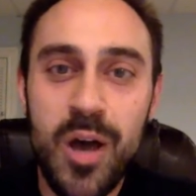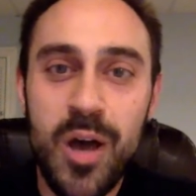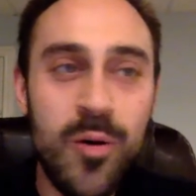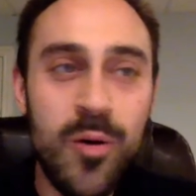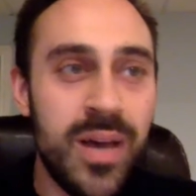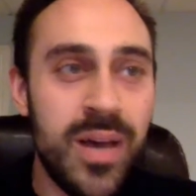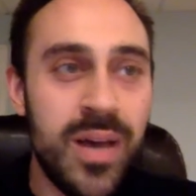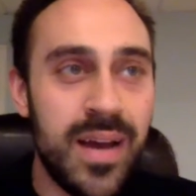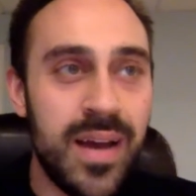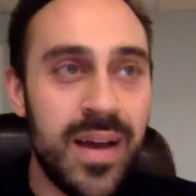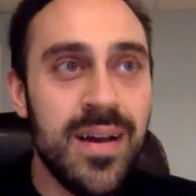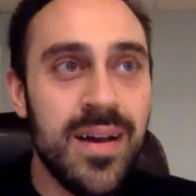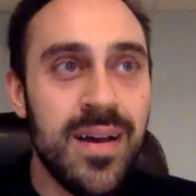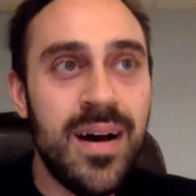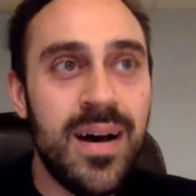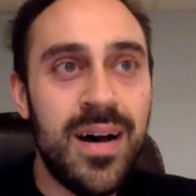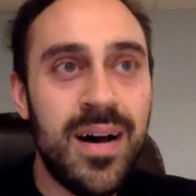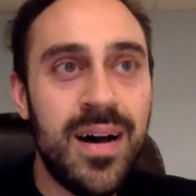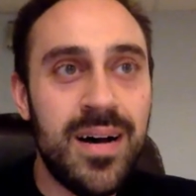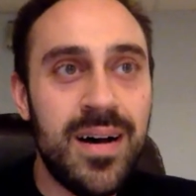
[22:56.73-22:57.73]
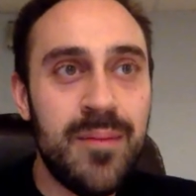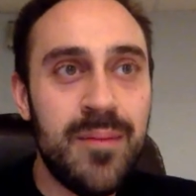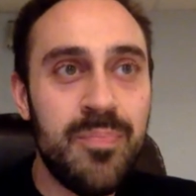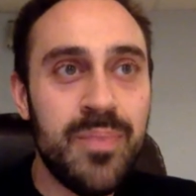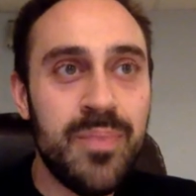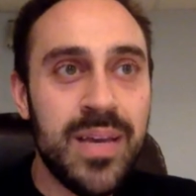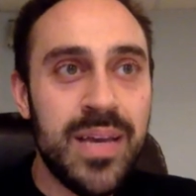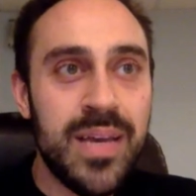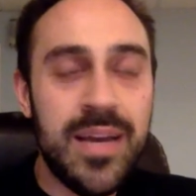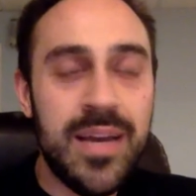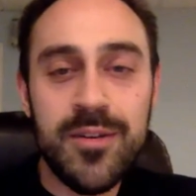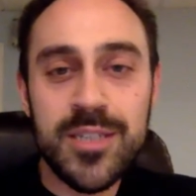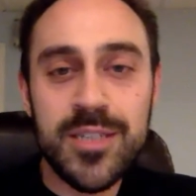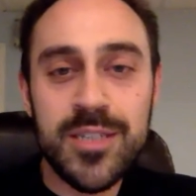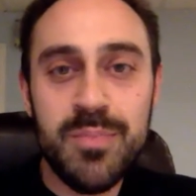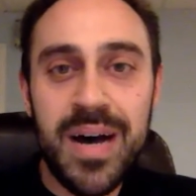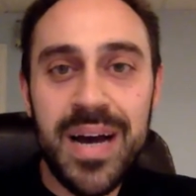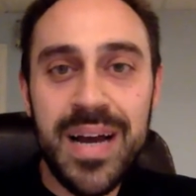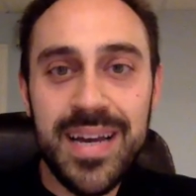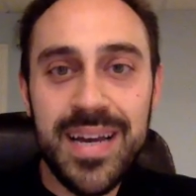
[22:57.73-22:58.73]
Okay. Here
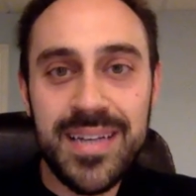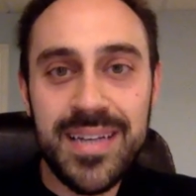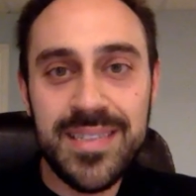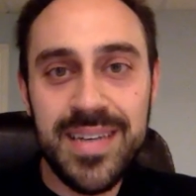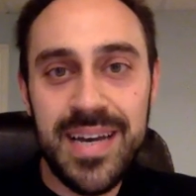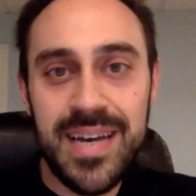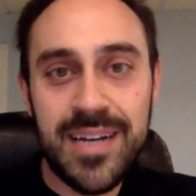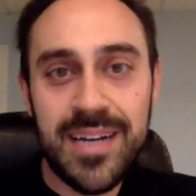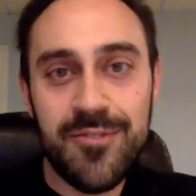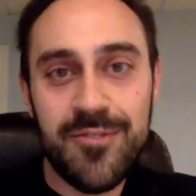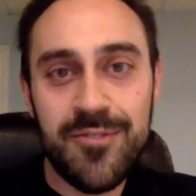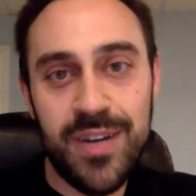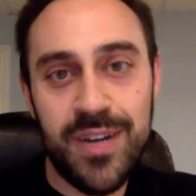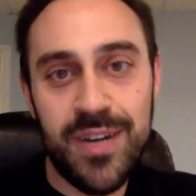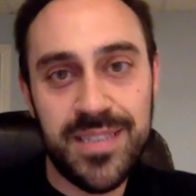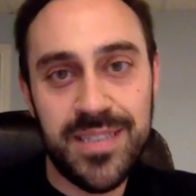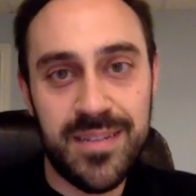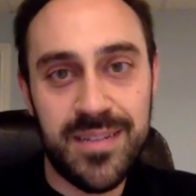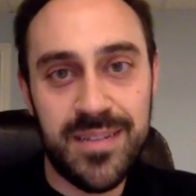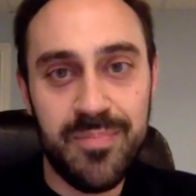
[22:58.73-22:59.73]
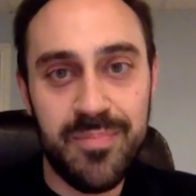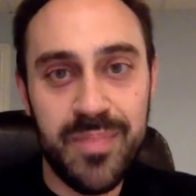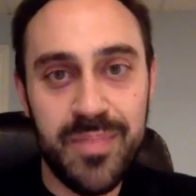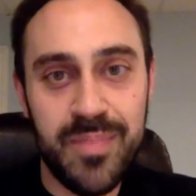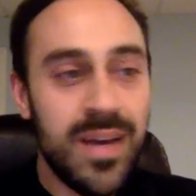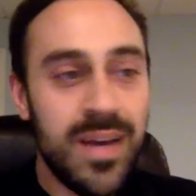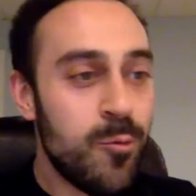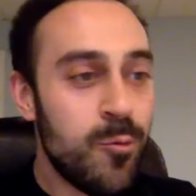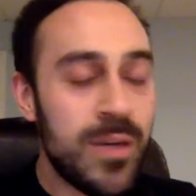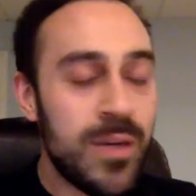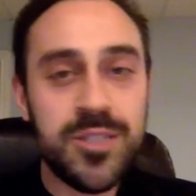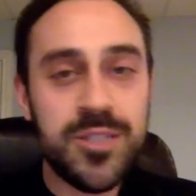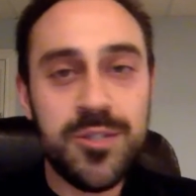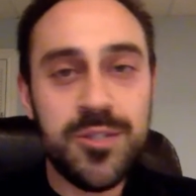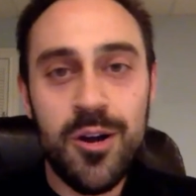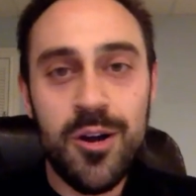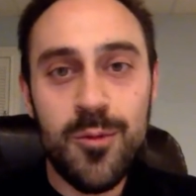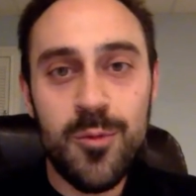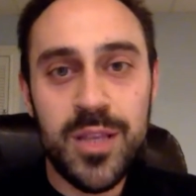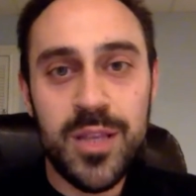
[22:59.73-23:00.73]
is my exact phrasing. We
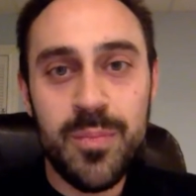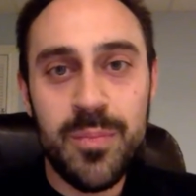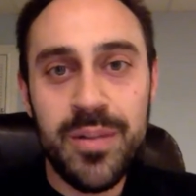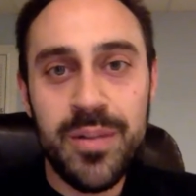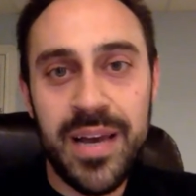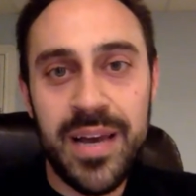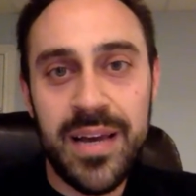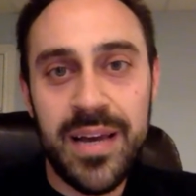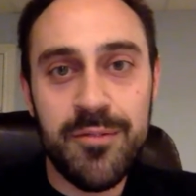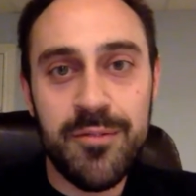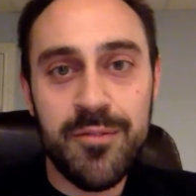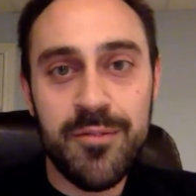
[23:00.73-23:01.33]
start with a plan of